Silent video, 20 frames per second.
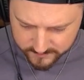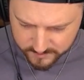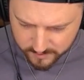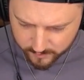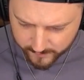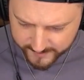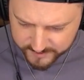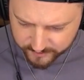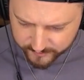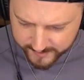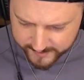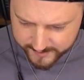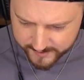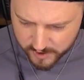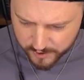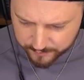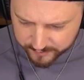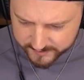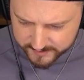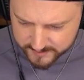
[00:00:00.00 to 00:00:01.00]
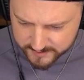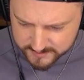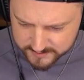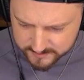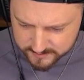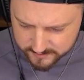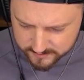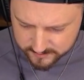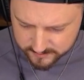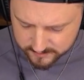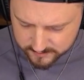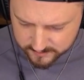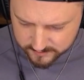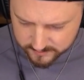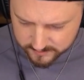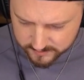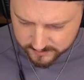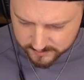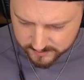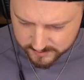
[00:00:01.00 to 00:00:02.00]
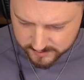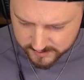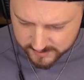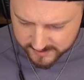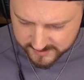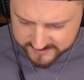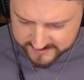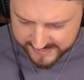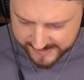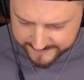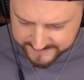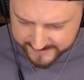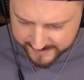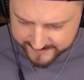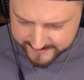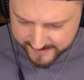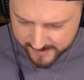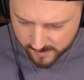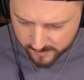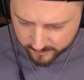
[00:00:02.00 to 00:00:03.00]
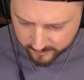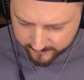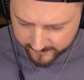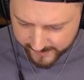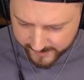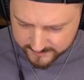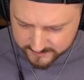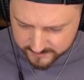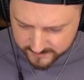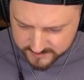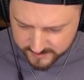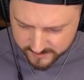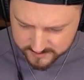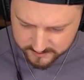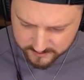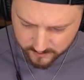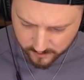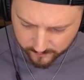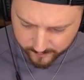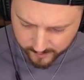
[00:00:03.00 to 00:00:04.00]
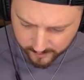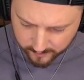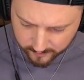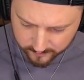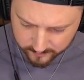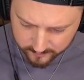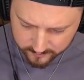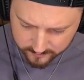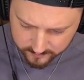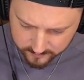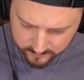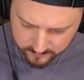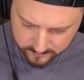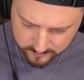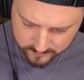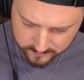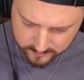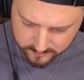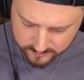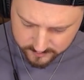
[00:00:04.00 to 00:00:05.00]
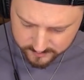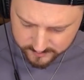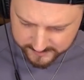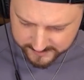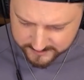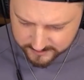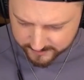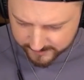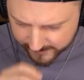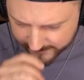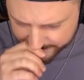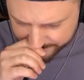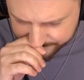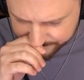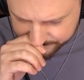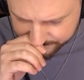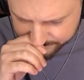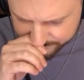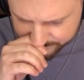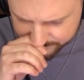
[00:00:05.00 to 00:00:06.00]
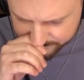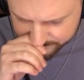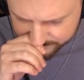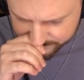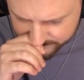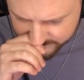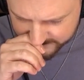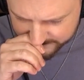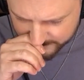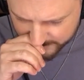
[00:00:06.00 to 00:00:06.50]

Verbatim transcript: go Witch right here, please. He zaps that down, correct? He's got Snowball. That's okay. Come